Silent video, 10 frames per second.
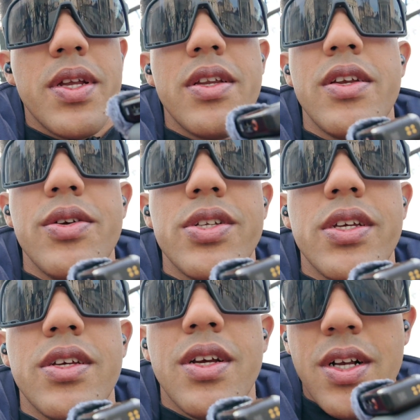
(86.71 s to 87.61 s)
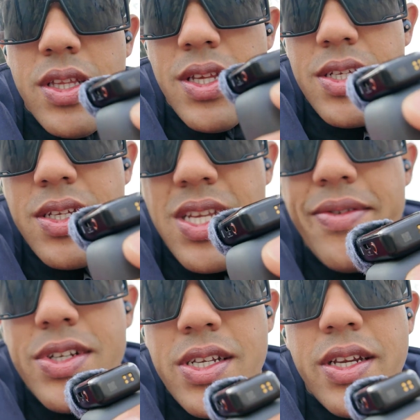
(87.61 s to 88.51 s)
But usually, this is the
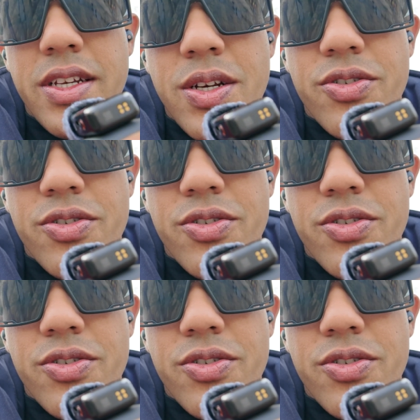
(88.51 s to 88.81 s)
safest city in